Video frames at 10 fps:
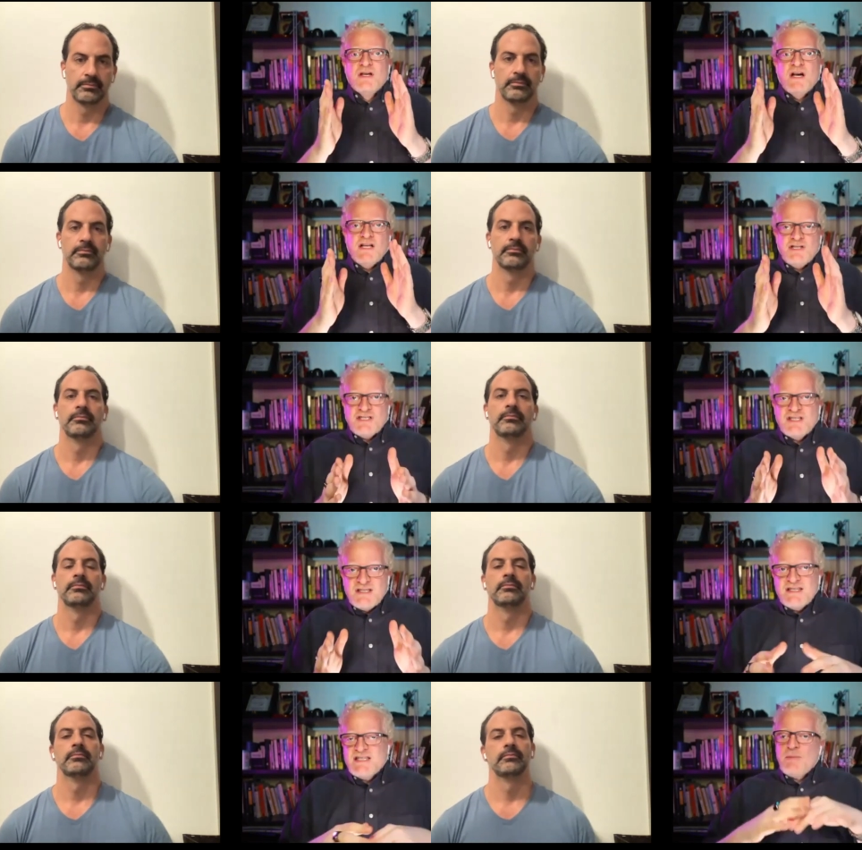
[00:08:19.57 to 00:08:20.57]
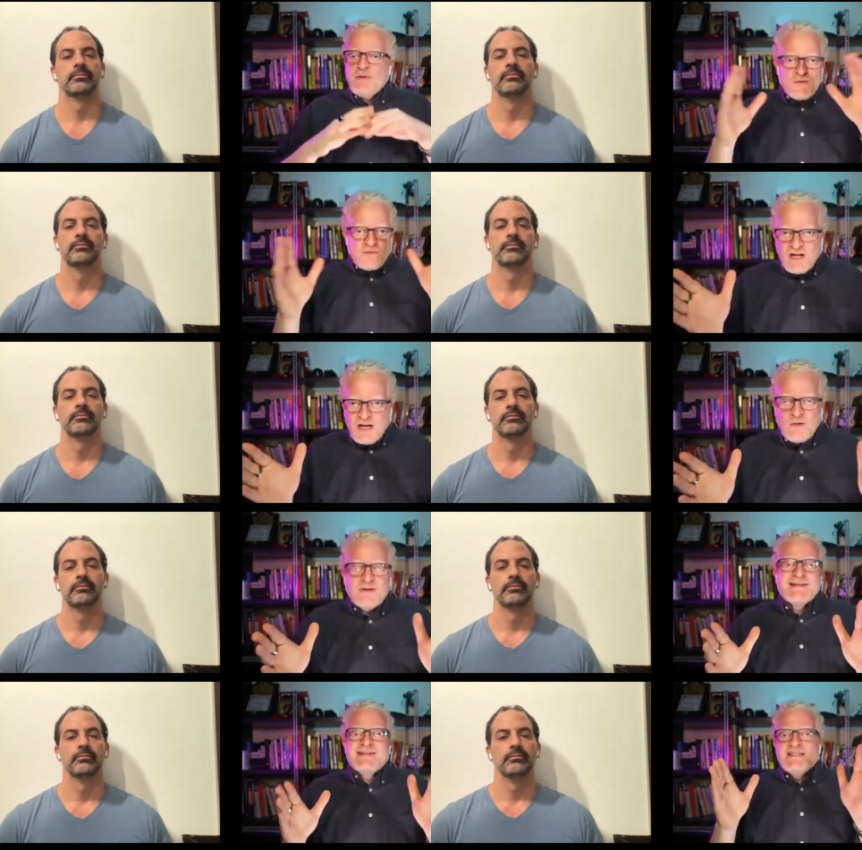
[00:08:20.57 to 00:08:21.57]
Speaker 1: Uh, just as an example, of course, not going into
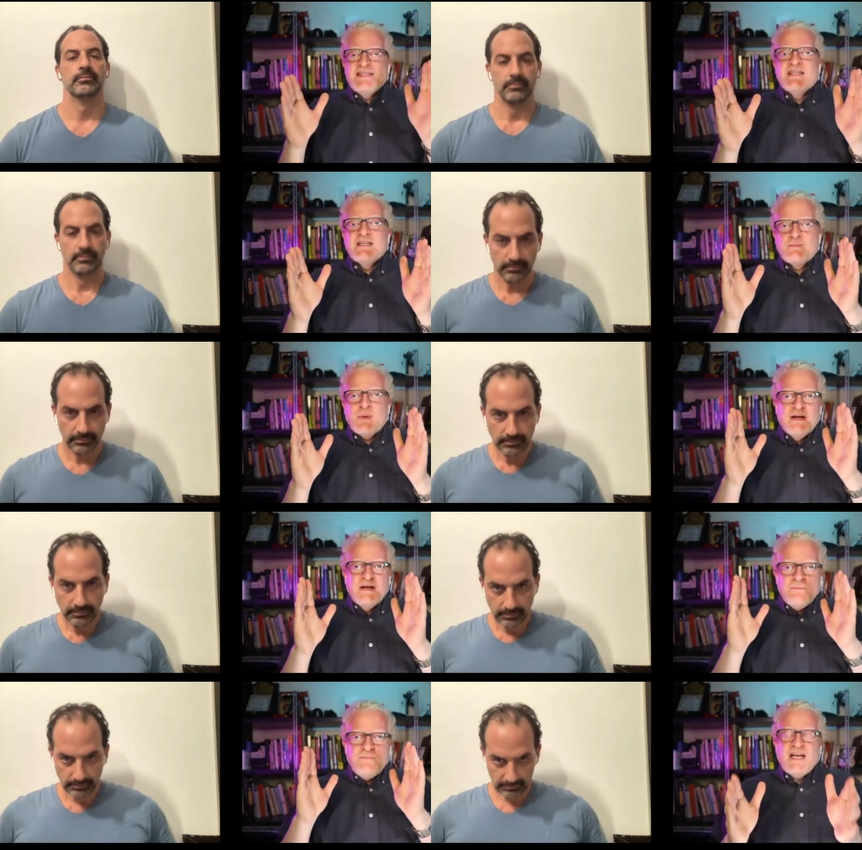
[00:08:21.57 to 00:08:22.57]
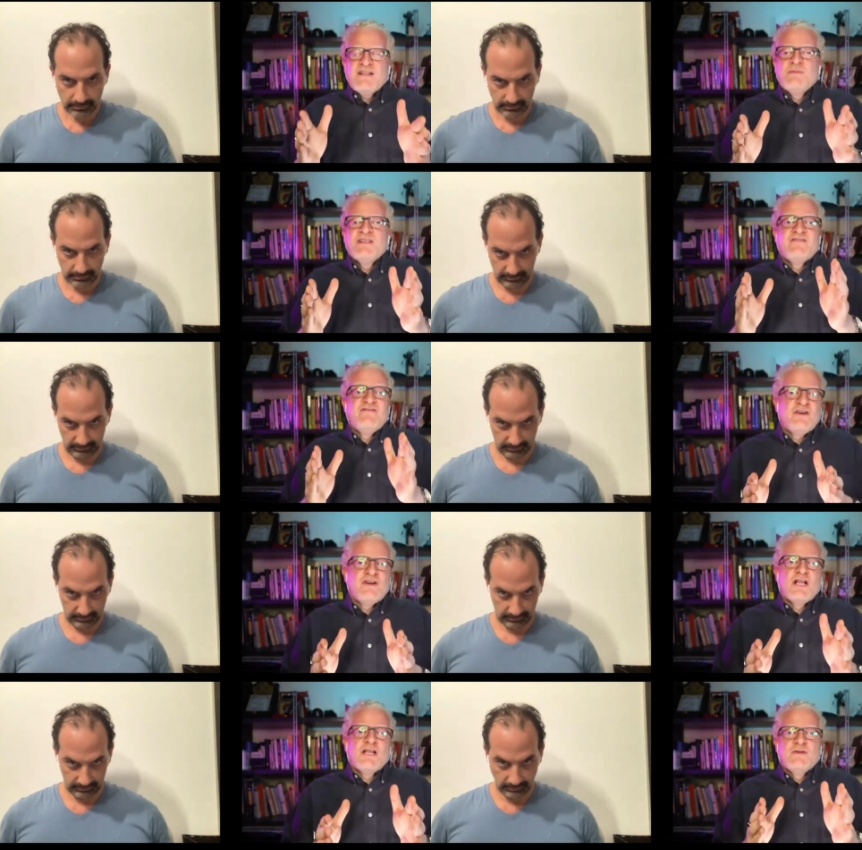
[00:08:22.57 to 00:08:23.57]
any details, but that to me is a very
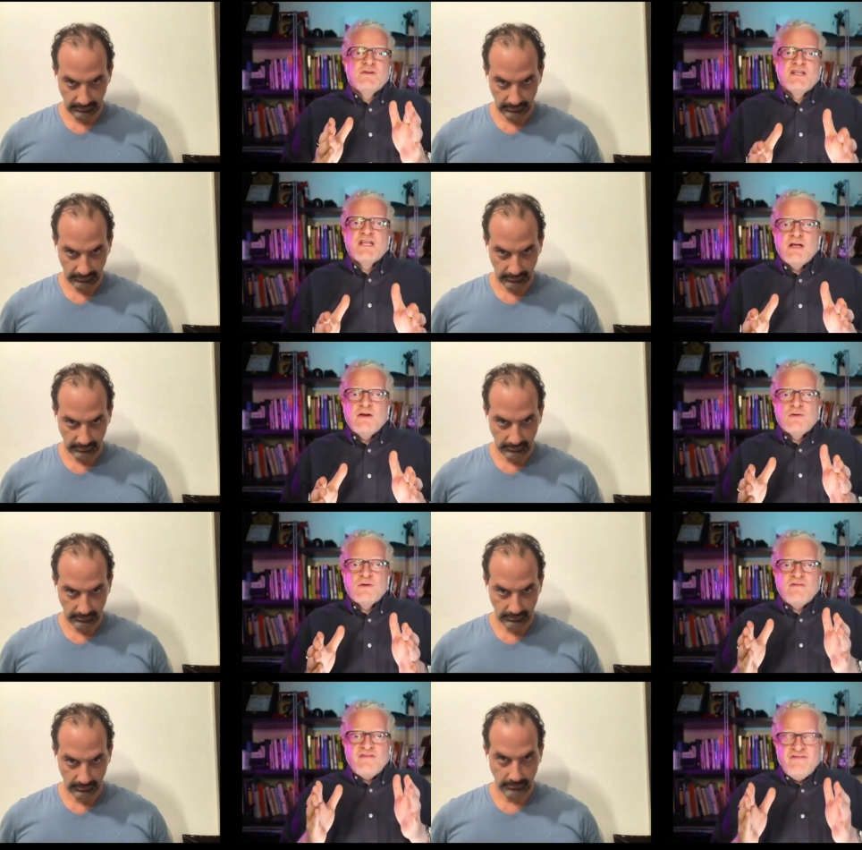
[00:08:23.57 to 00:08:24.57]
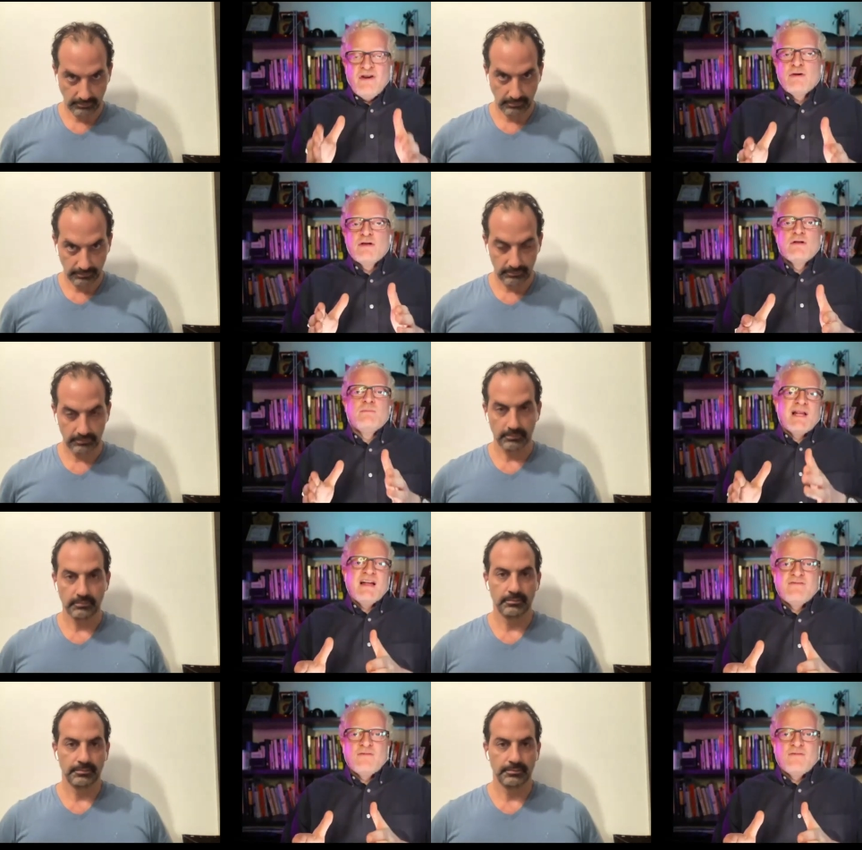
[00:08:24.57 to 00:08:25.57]
clear indicator of a very good
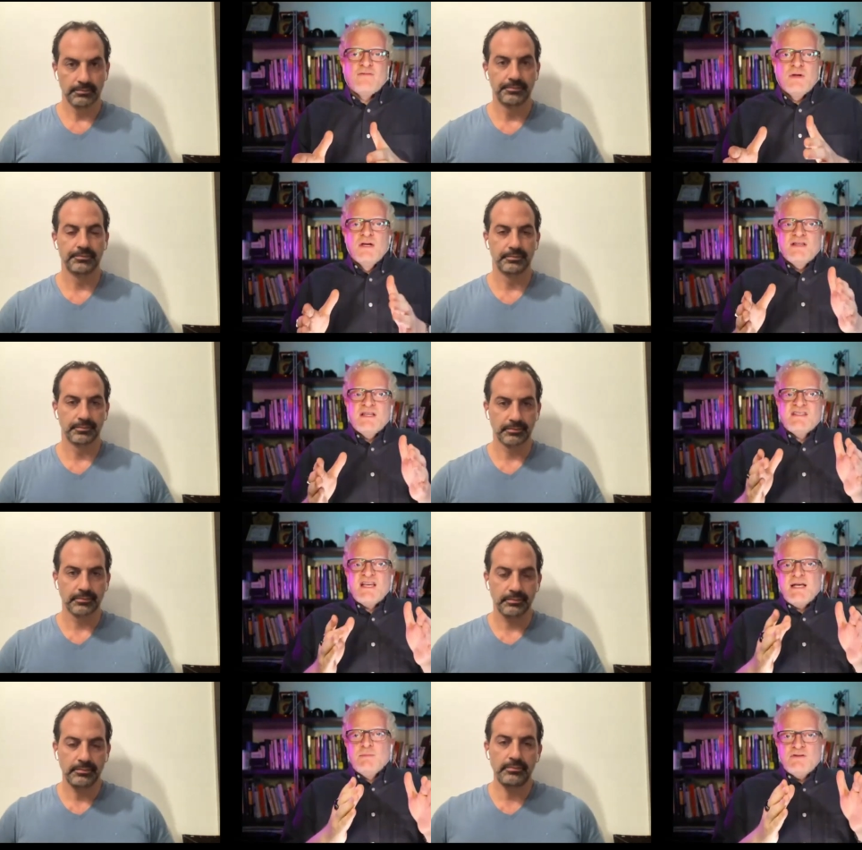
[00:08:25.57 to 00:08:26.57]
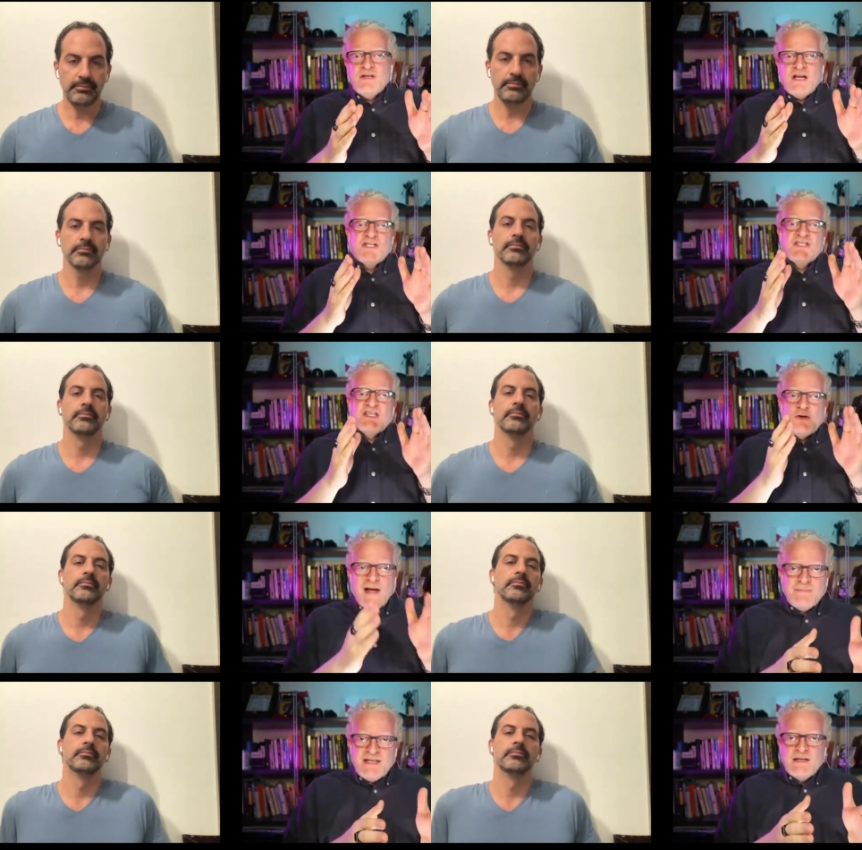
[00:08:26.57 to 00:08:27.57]
platform that's able not just to
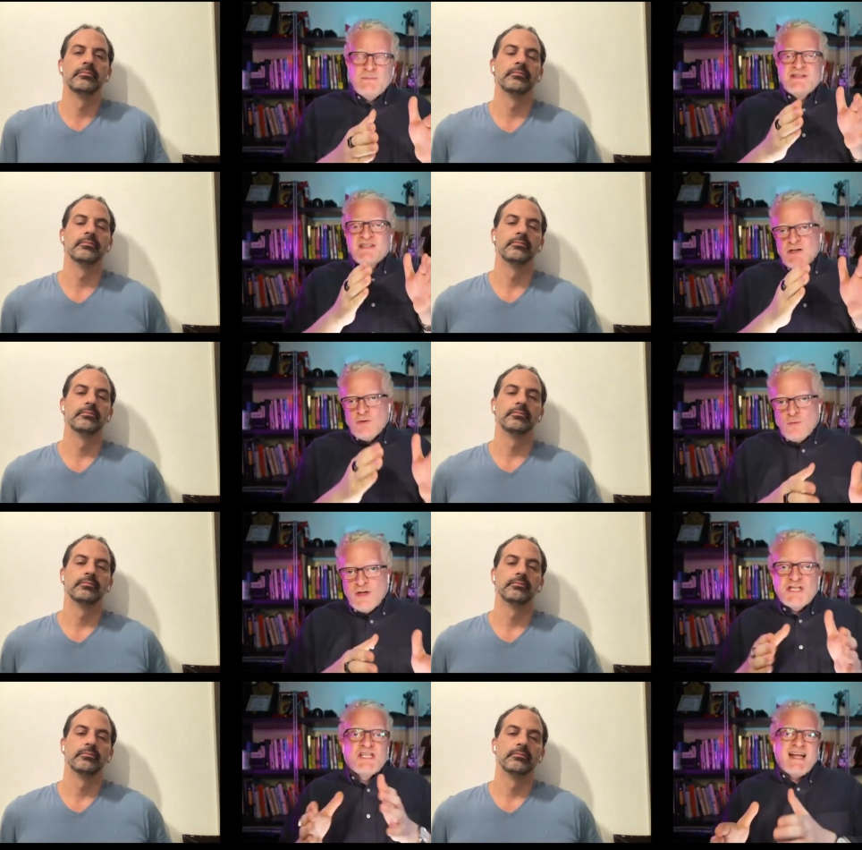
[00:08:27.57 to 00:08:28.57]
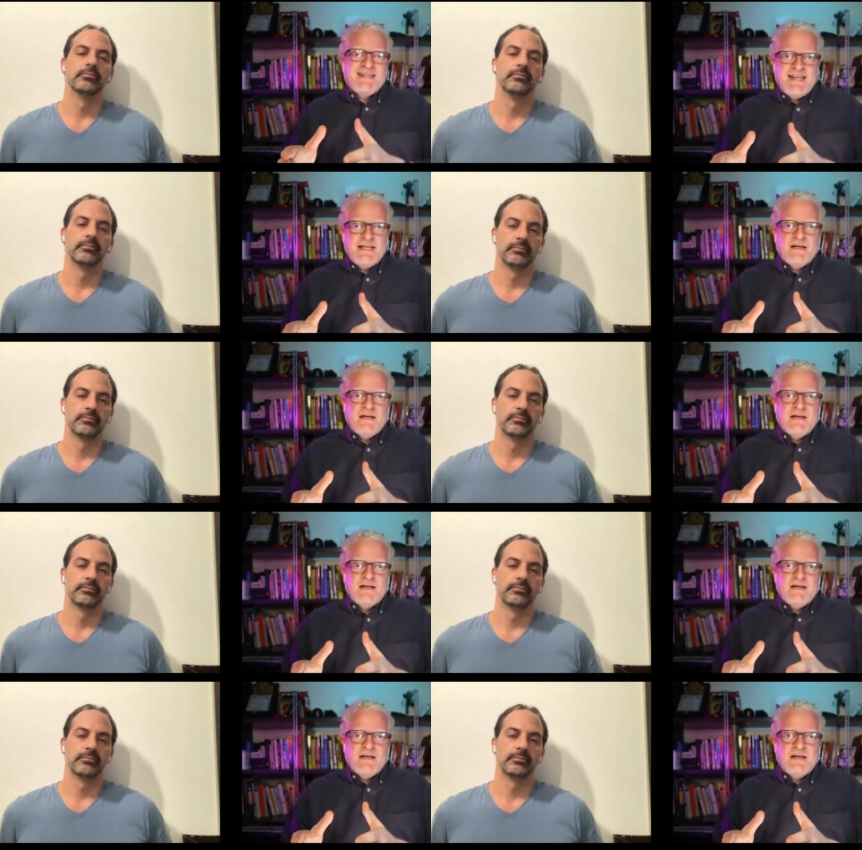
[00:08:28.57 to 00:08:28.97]
grab data but to enrich that data.